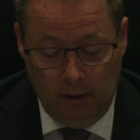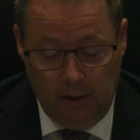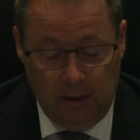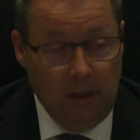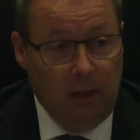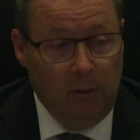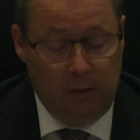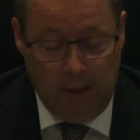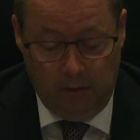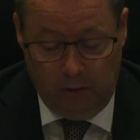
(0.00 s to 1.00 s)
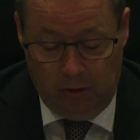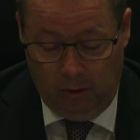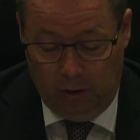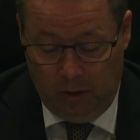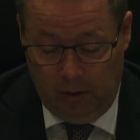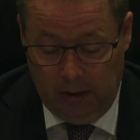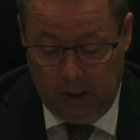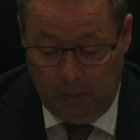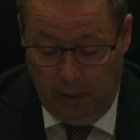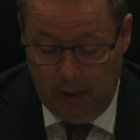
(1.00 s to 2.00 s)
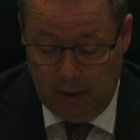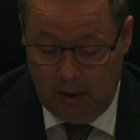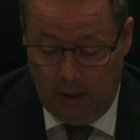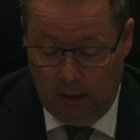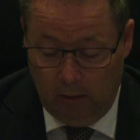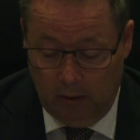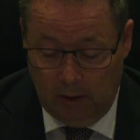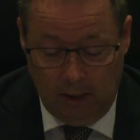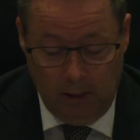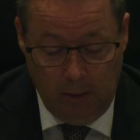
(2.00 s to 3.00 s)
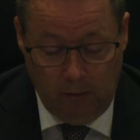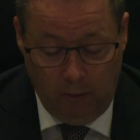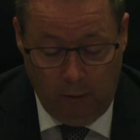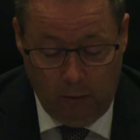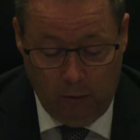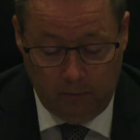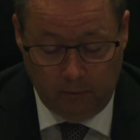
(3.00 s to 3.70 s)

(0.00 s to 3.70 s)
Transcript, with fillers: This includes infrastructure in space and on the seabed floor.